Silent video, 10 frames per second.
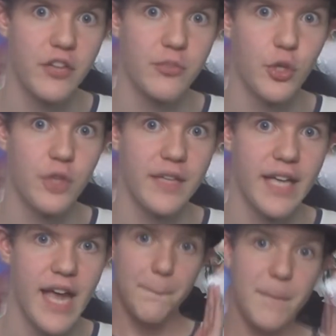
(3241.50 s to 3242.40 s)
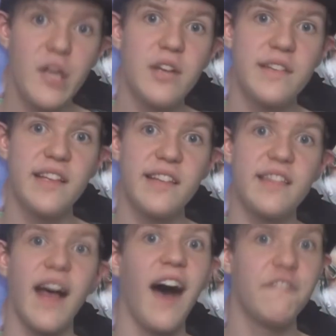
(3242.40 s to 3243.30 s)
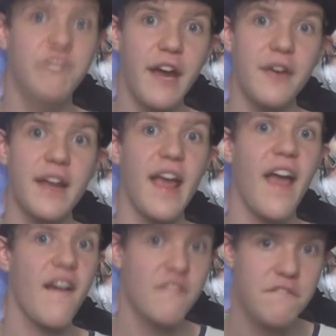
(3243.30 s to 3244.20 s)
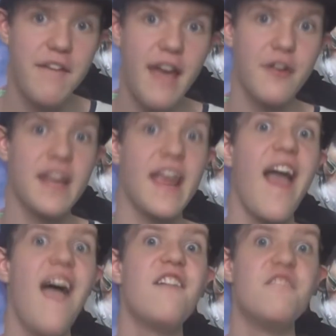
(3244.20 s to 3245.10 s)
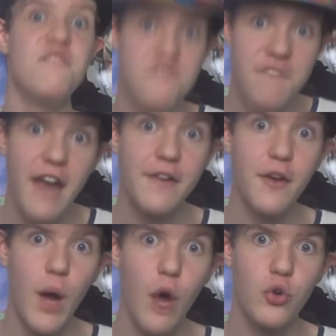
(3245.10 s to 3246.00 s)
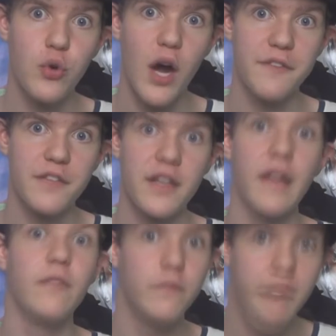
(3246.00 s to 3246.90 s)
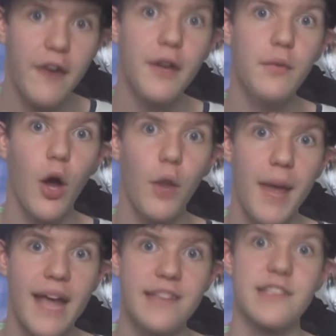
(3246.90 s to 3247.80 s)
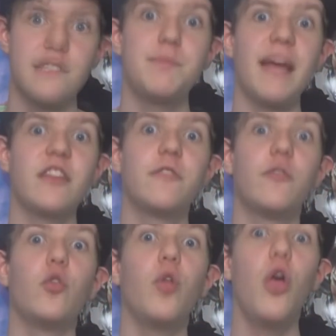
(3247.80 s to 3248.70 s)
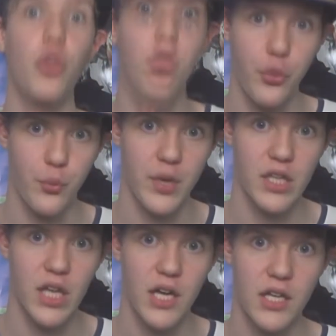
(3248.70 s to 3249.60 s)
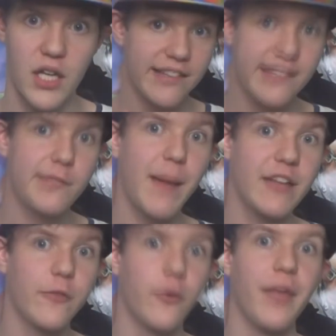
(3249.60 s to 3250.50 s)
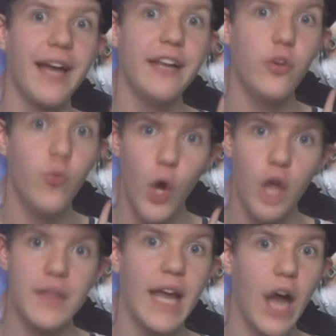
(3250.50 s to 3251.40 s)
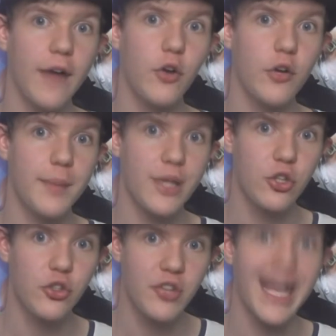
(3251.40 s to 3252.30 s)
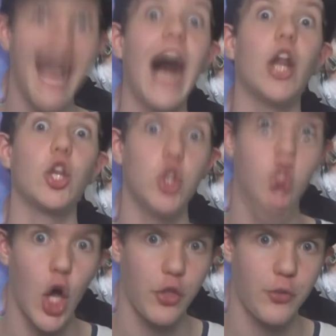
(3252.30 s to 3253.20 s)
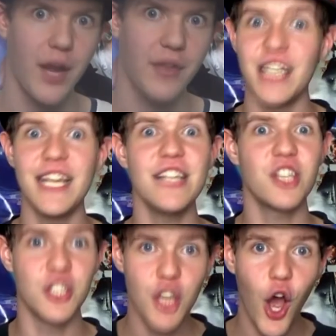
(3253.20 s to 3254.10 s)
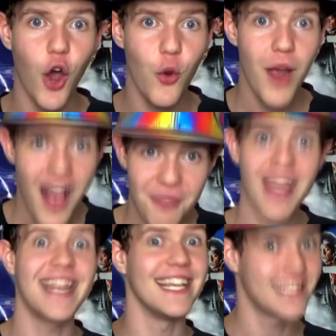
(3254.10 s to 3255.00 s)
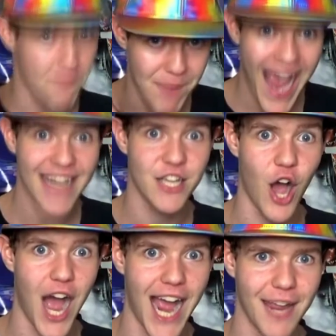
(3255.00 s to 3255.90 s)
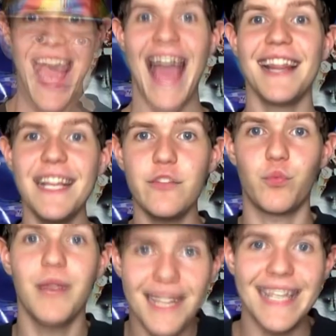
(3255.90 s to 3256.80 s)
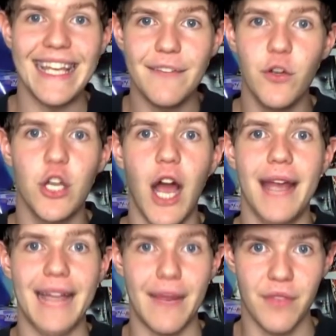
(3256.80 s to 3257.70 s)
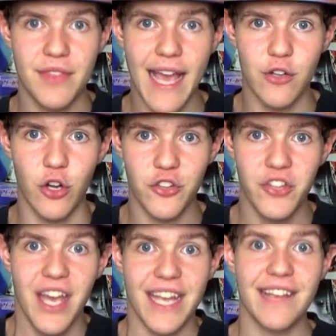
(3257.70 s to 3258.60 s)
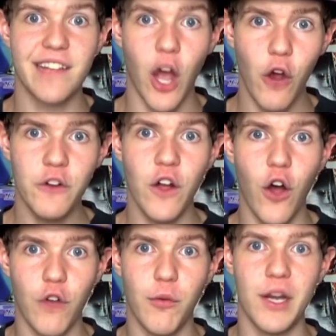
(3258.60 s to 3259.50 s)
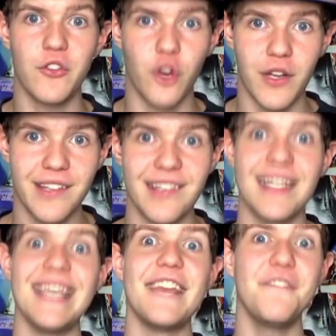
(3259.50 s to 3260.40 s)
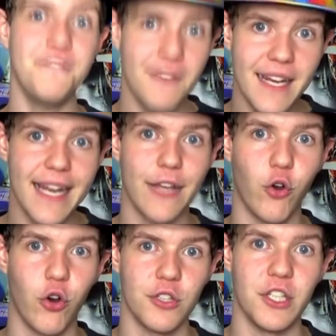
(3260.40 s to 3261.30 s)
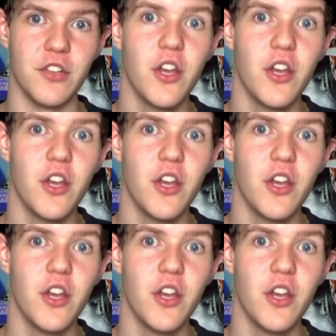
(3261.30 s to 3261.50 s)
much better. The color looked a lot more natural, and then from that point onward, it was a matter of just kind of experimenting with my editing to try and get it from looking like this to looking like this. So this was the point where I started experimenting a lot with color contrast and color saturation to really get the look I